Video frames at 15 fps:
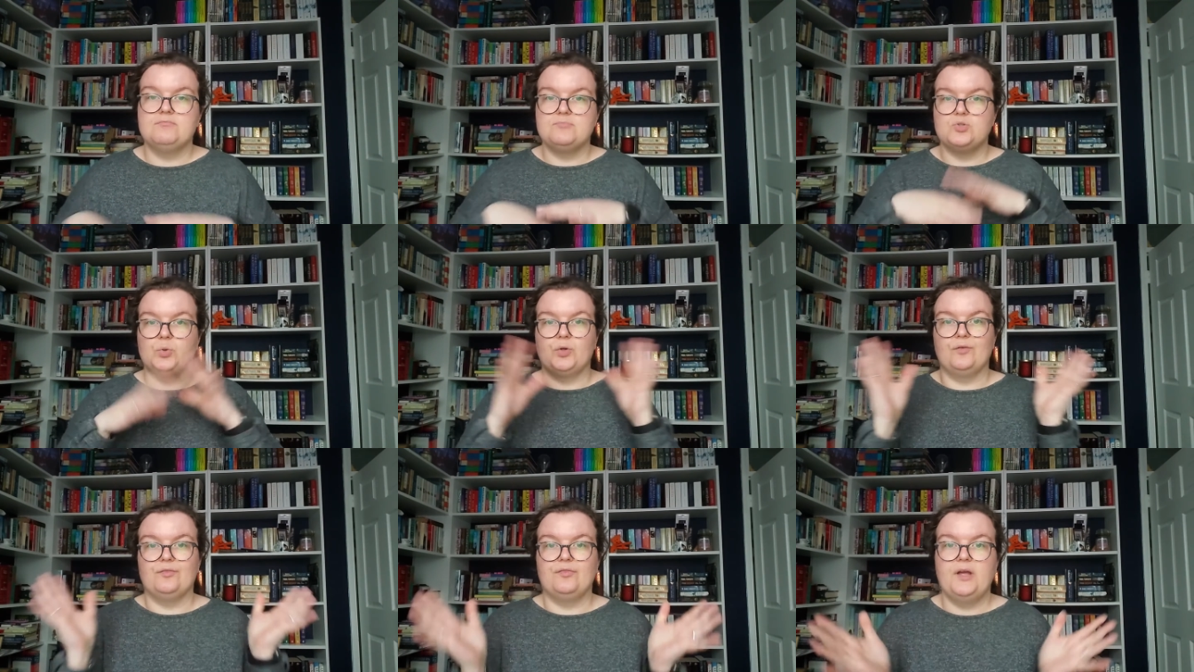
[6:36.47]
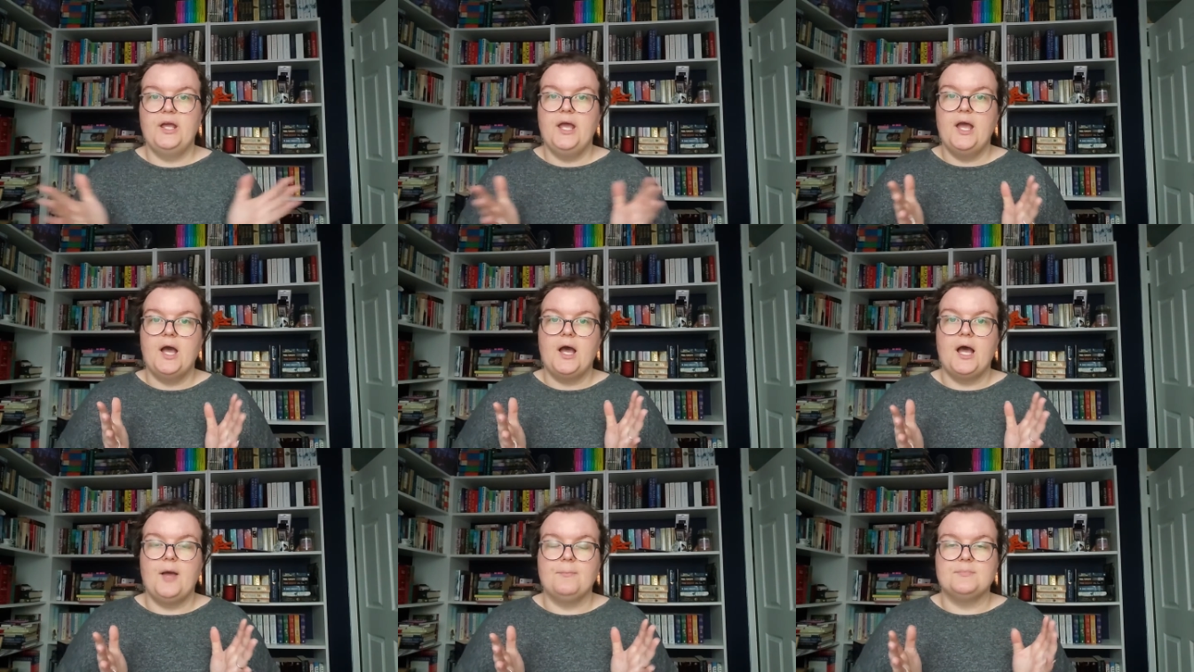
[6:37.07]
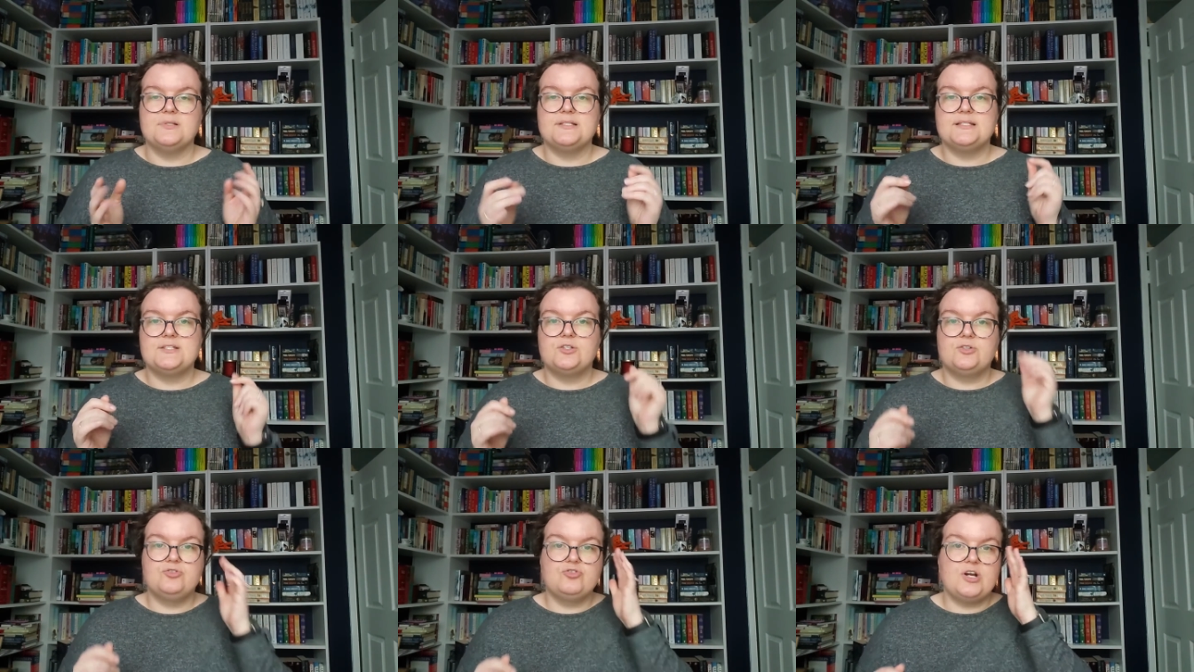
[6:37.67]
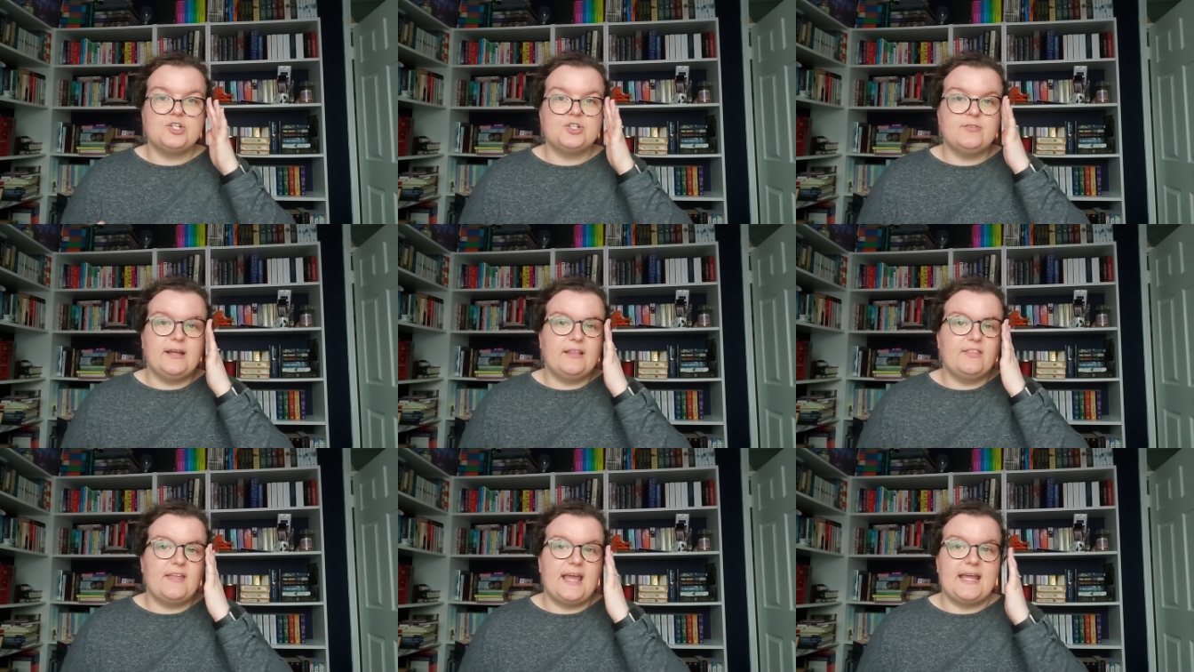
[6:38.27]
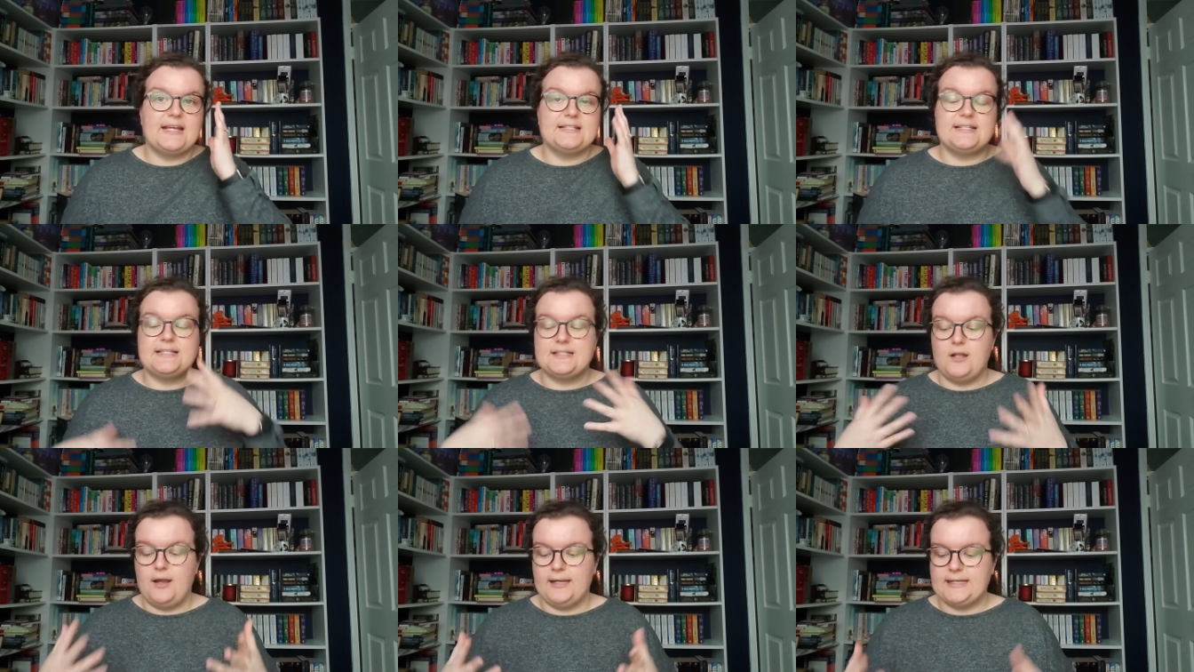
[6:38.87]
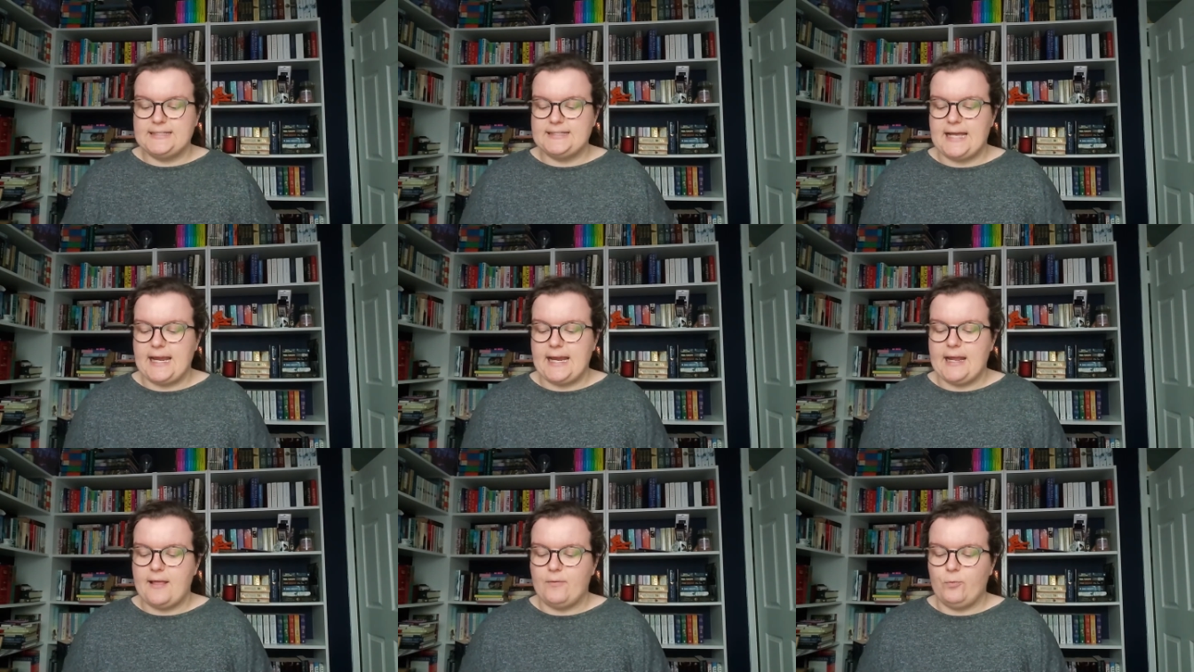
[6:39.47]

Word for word: sort of um, structuring things is like I say,